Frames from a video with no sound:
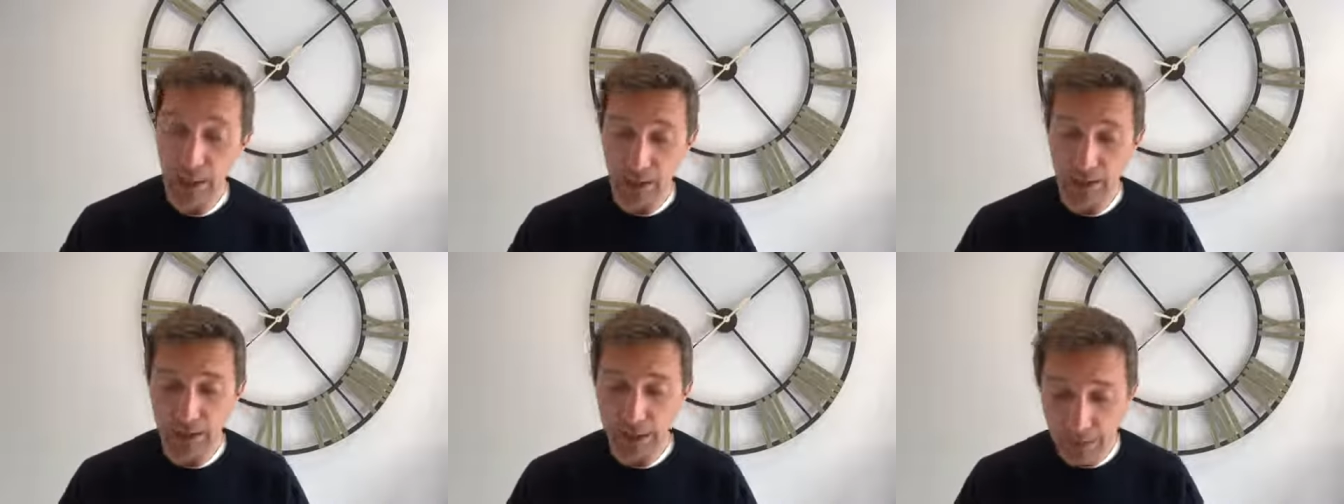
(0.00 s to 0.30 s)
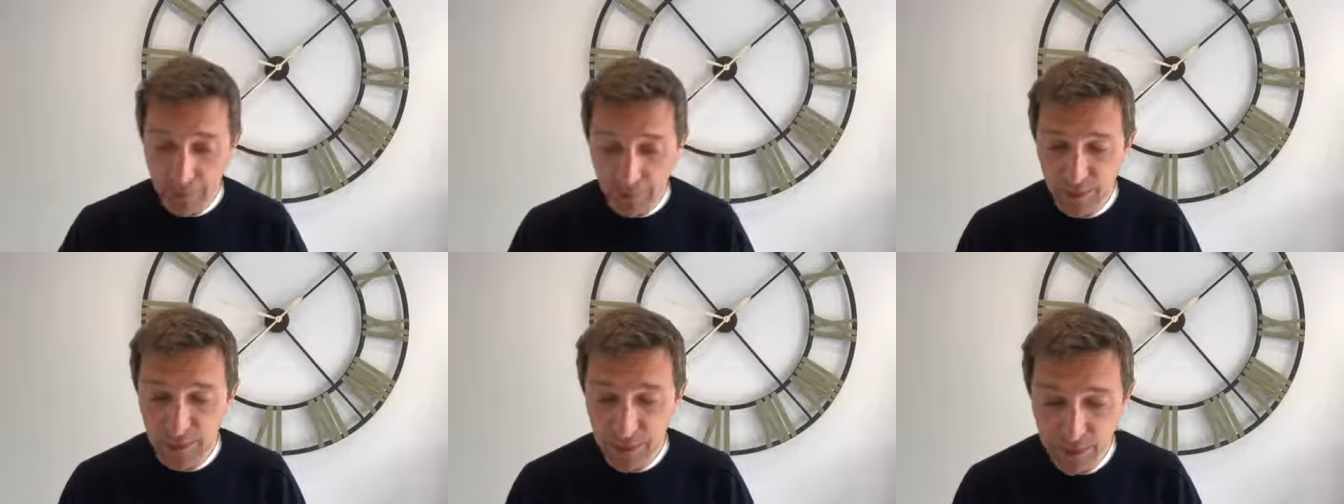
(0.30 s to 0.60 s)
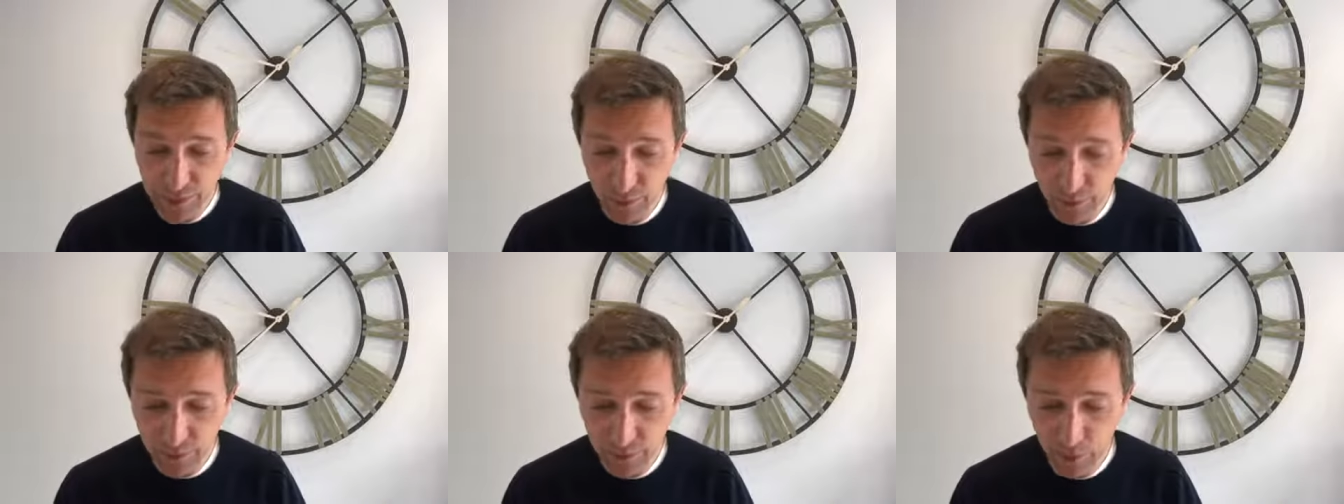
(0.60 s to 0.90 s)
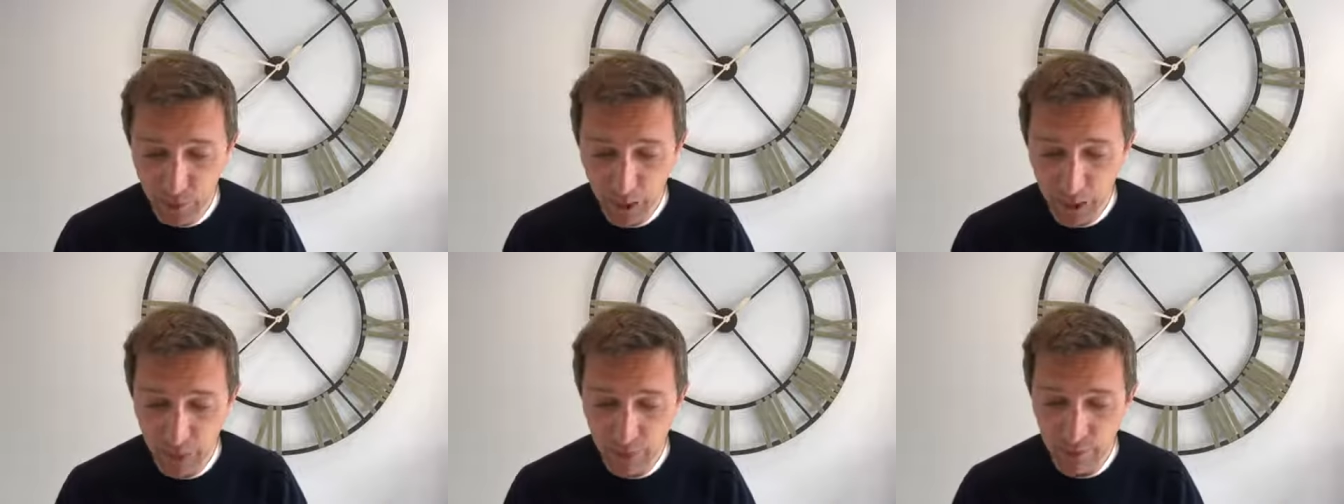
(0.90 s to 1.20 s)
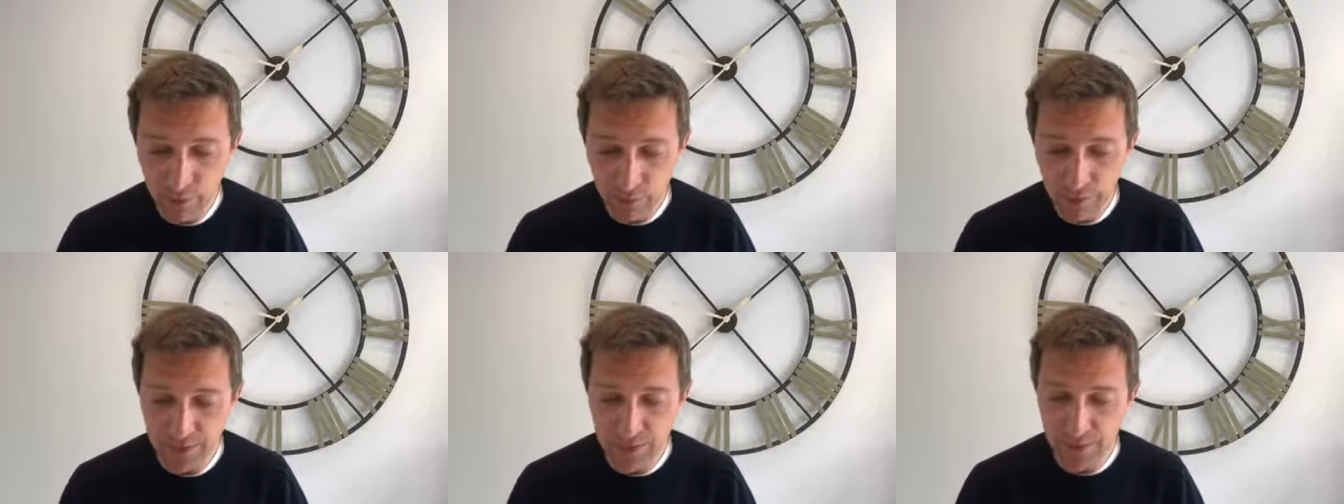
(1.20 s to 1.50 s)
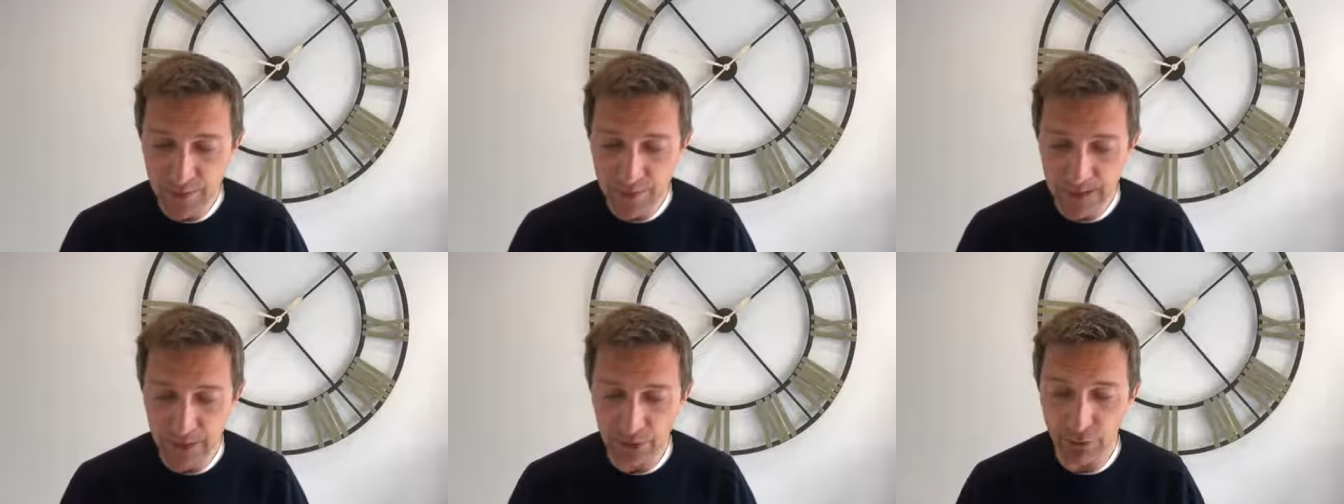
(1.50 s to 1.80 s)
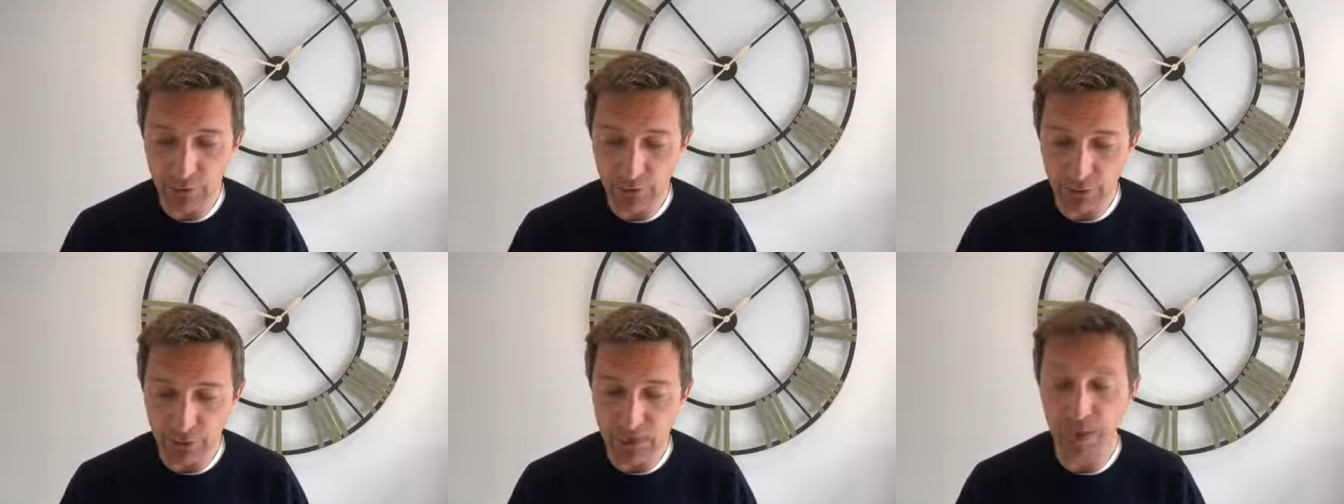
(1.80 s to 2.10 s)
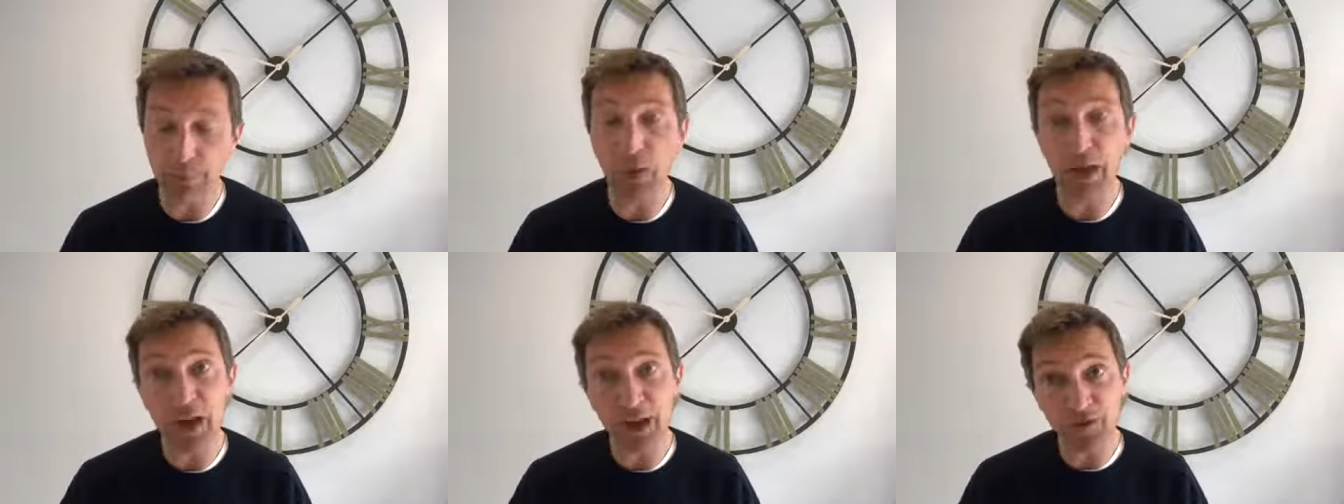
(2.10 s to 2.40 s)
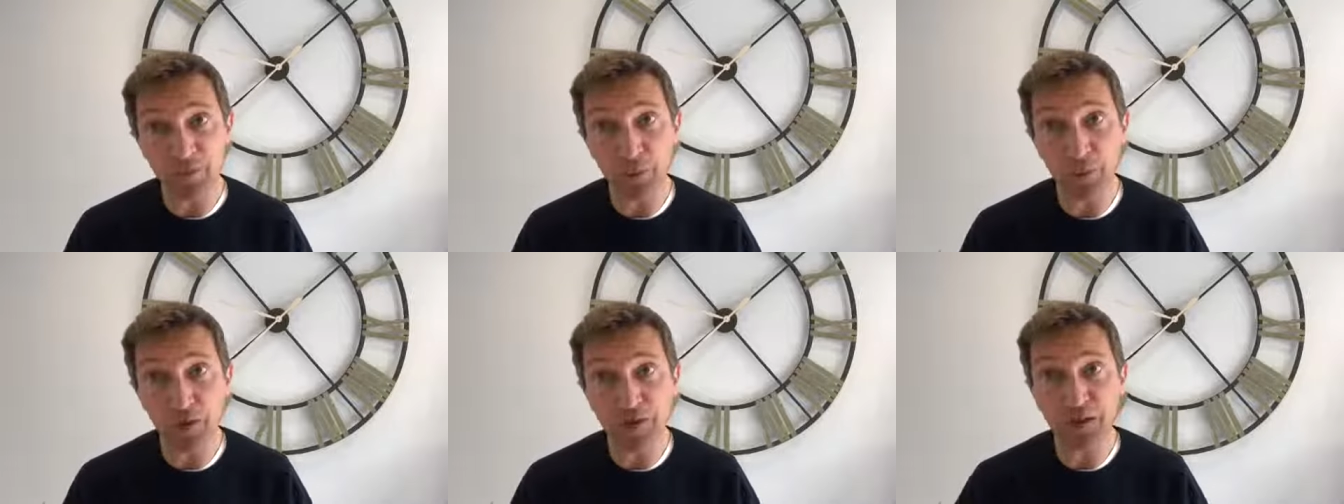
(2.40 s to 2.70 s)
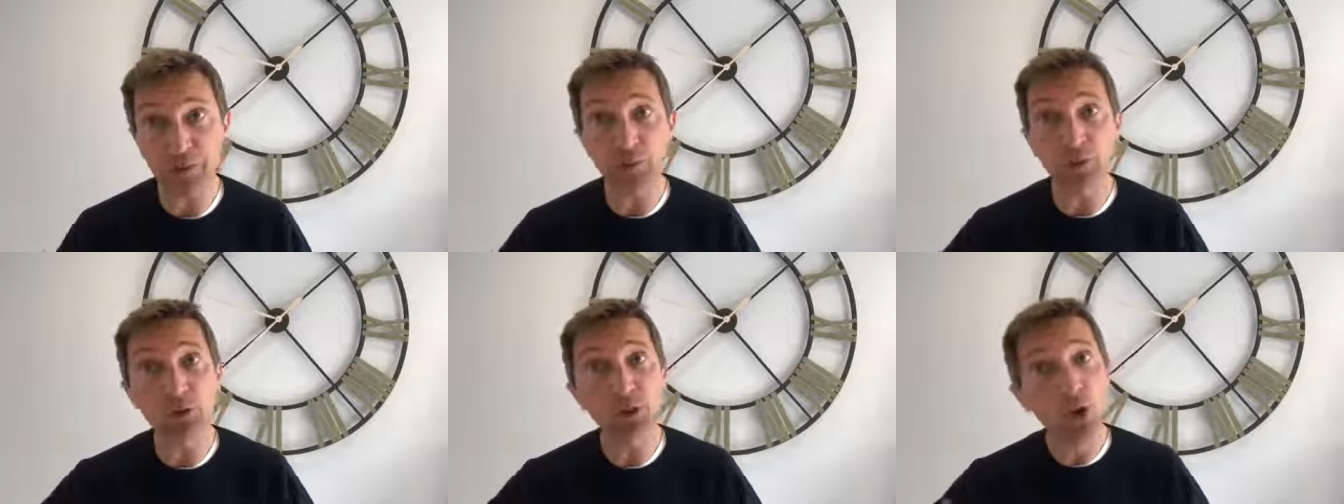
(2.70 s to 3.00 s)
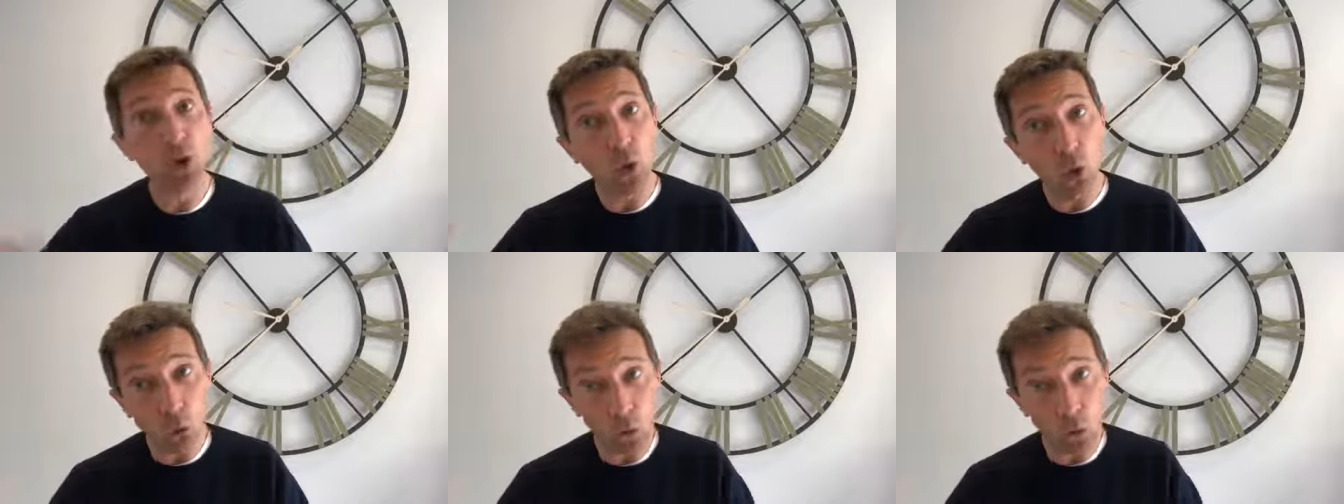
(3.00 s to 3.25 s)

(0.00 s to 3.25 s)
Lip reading: in a limited sort of way with placements held in the summer, if possible,